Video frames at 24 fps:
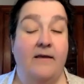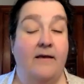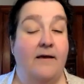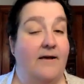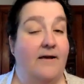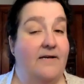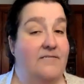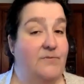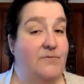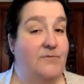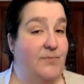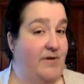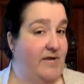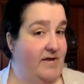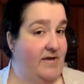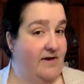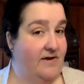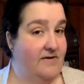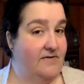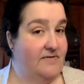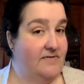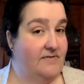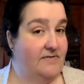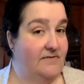As a
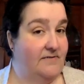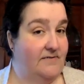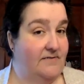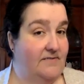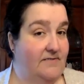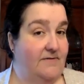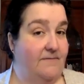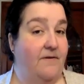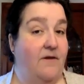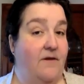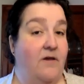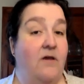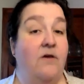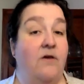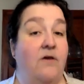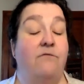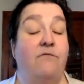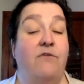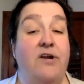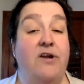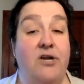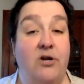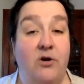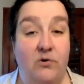PS,
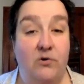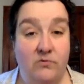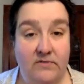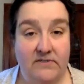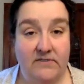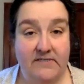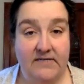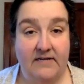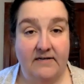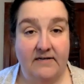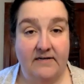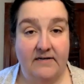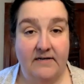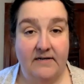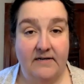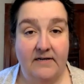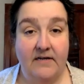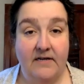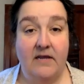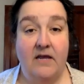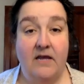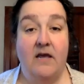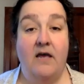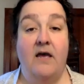for your own
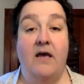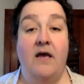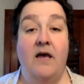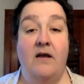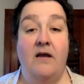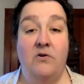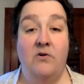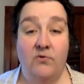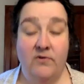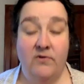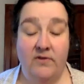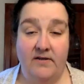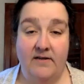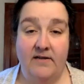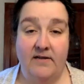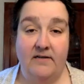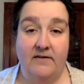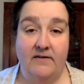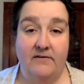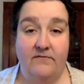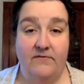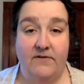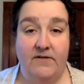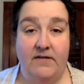sanity, ignore the
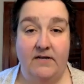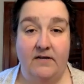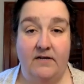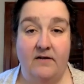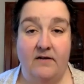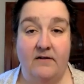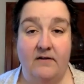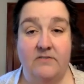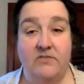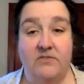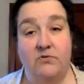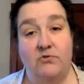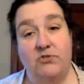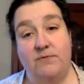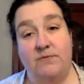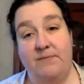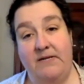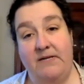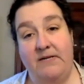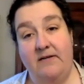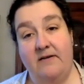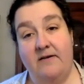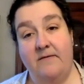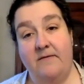negativity on social
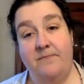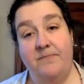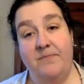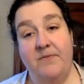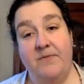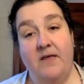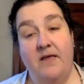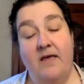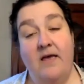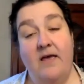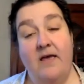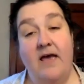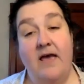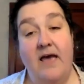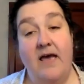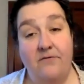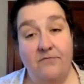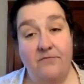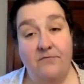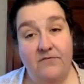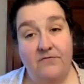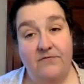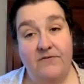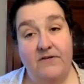media.
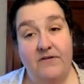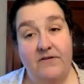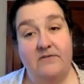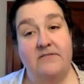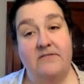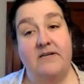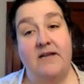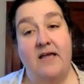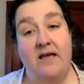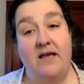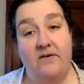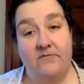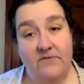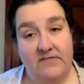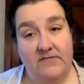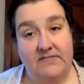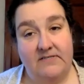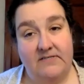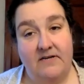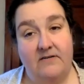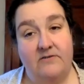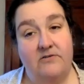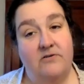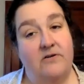Every field and every
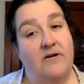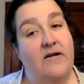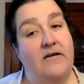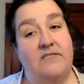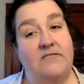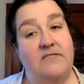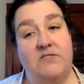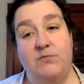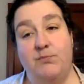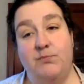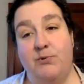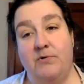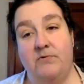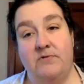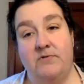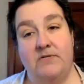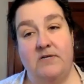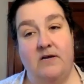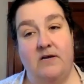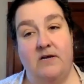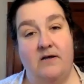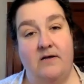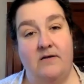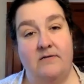sector has its pros and
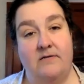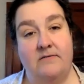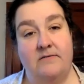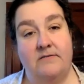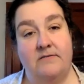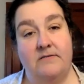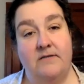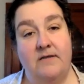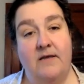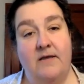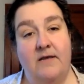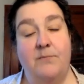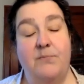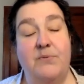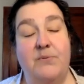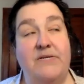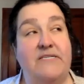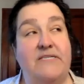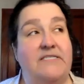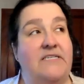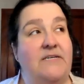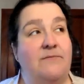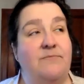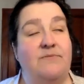cons, but it
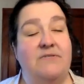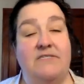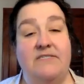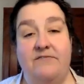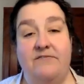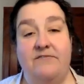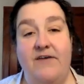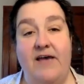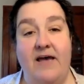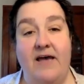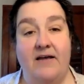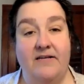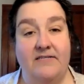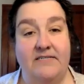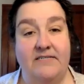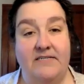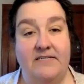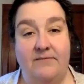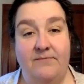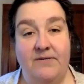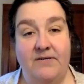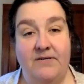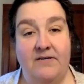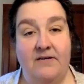seems as if
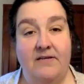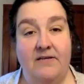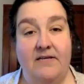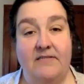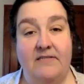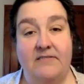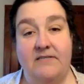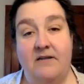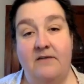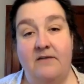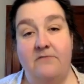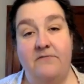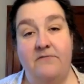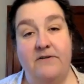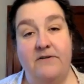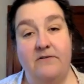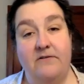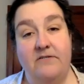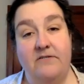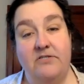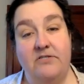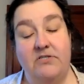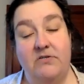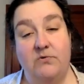academia gets
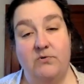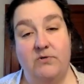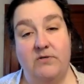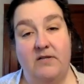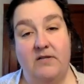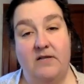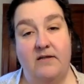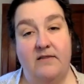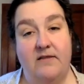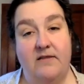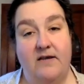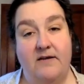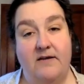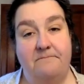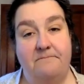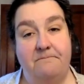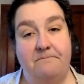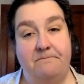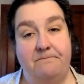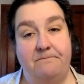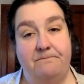unfairly skewered online.